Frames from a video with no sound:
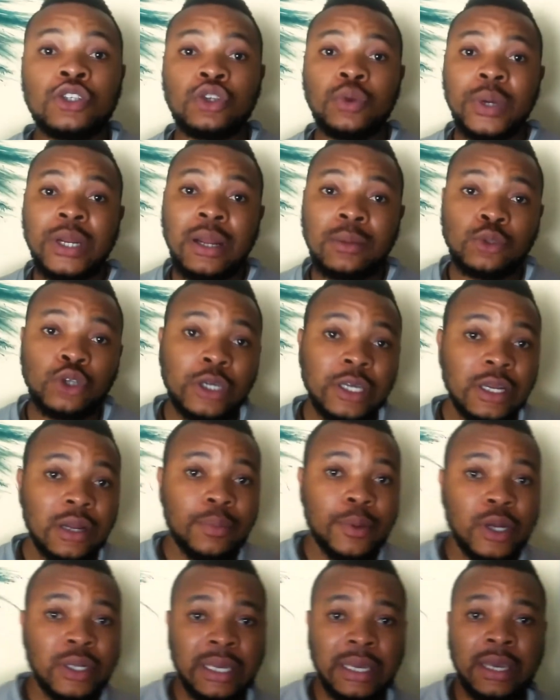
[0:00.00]
So when I'm talking
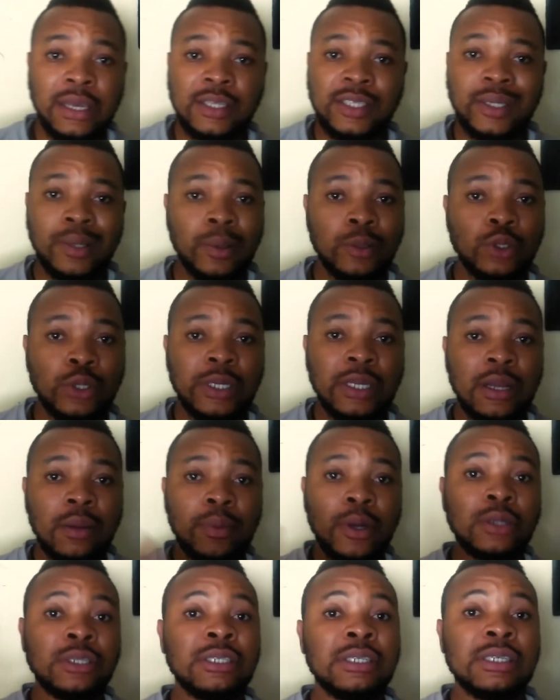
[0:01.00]
about the 18, I'm talking
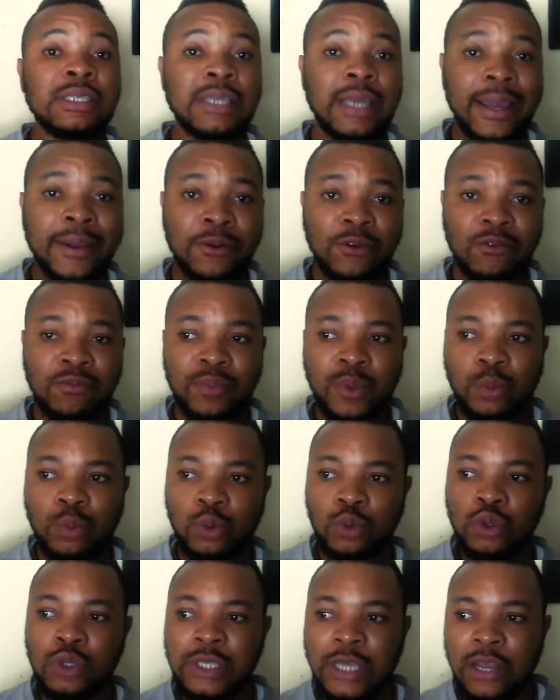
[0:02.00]
about this kind of people.
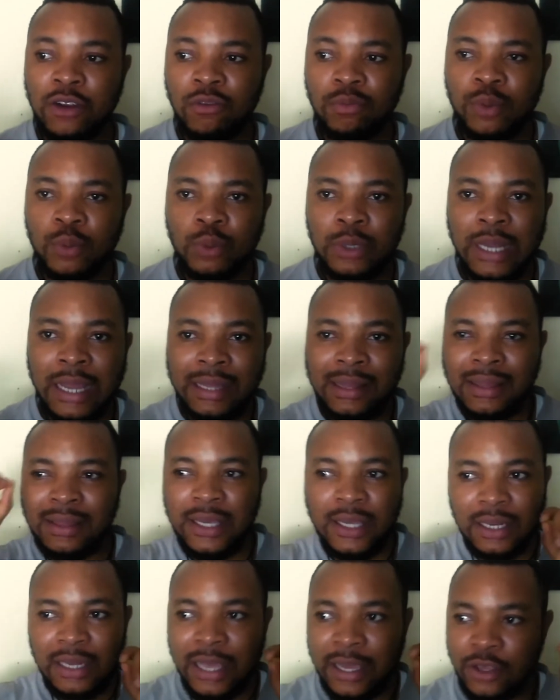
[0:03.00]
Those kind of people that think